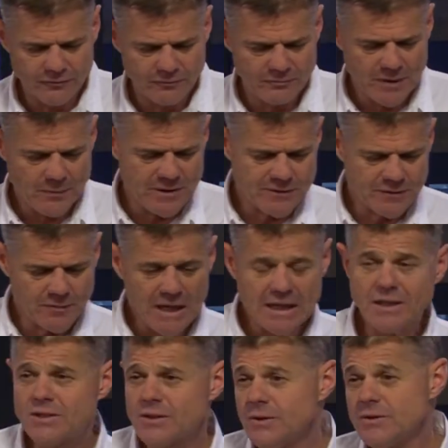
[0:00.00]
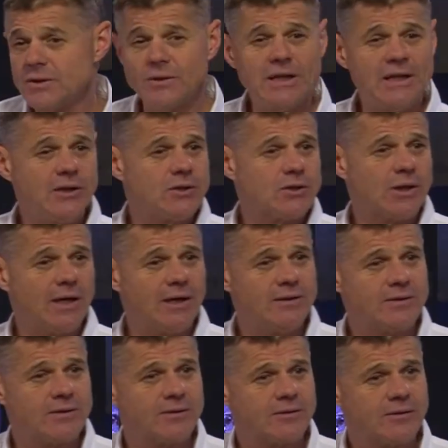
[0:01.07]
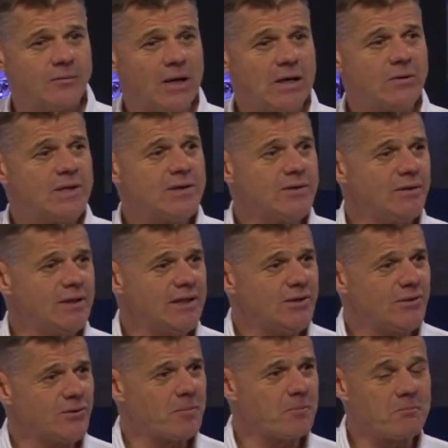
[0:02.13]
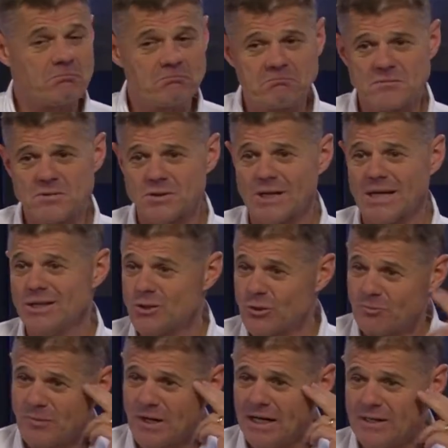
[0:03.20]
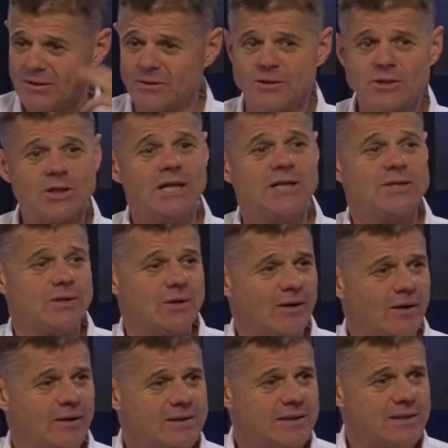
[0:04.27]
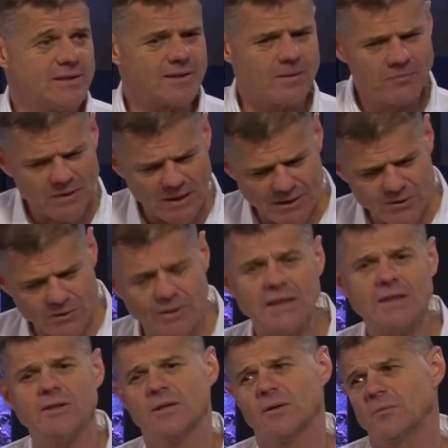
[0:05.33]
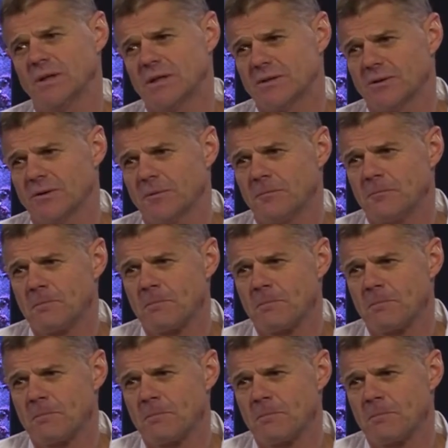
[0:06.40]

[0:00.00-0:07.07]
maybe some attitudes you need to change, some areas you need to change your mind on, change your heart in, some things you need to commit to.